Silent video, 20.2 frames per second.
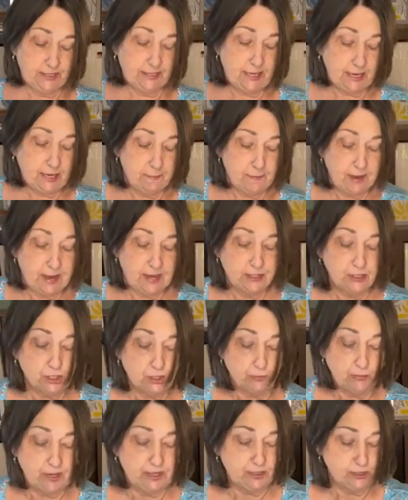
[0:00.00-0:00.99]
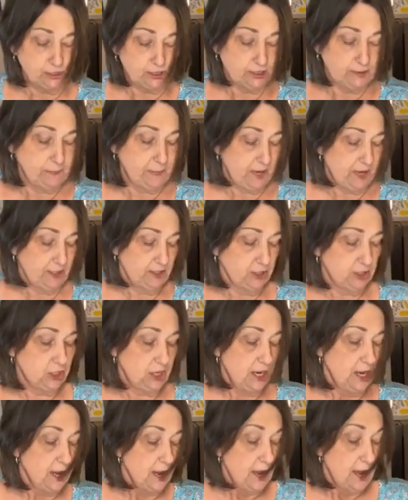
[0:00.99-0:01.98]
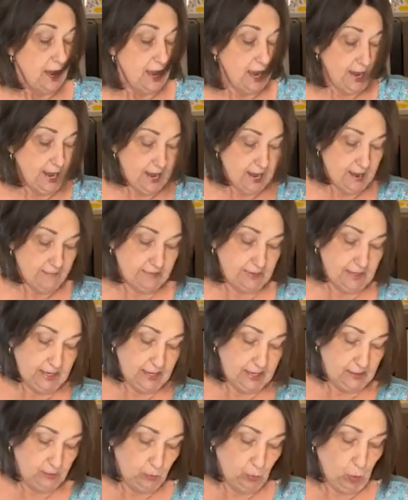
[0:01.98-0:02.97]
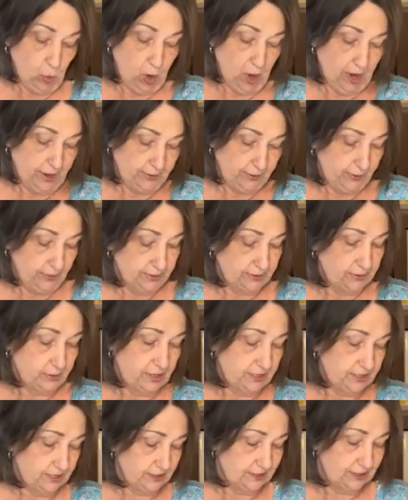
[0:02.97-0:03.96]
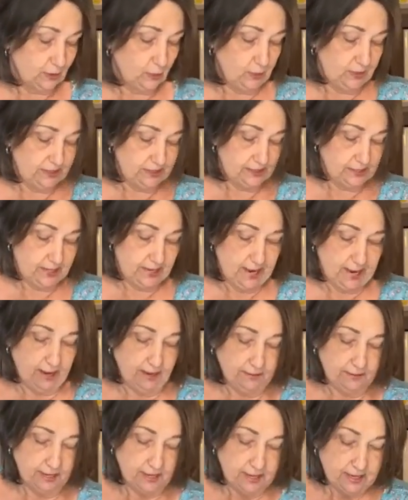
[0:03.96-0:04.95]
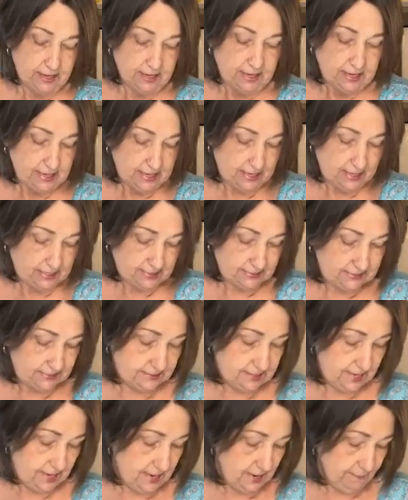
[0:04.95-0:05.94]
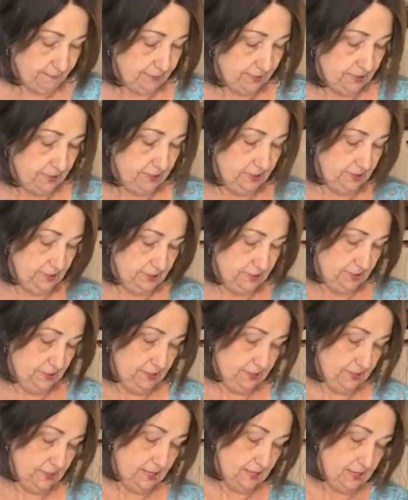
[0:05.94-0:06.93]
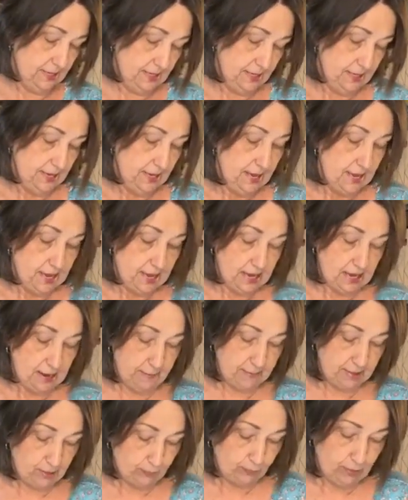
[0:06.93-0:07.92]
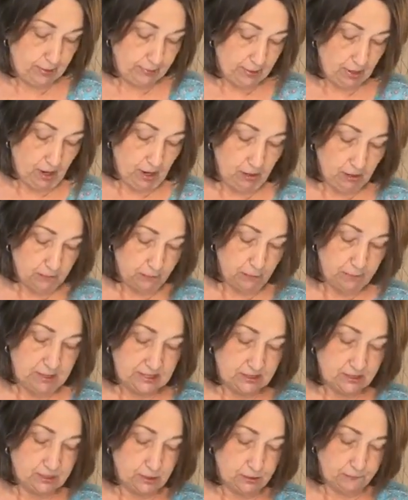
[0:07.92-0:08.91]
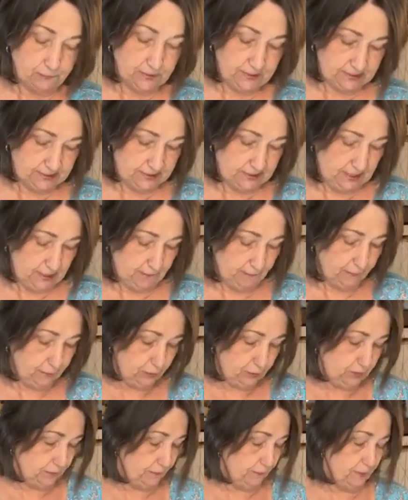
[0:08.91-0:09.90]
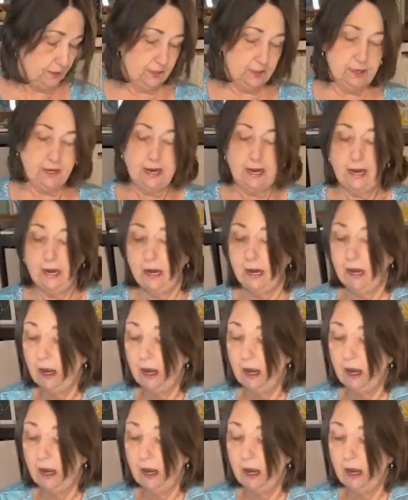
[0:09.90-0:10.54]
which is like a magic eraser sponge. I have it in water, so I just squeezed it out. It is damp. And I'm going to rub it all over my surface in a few different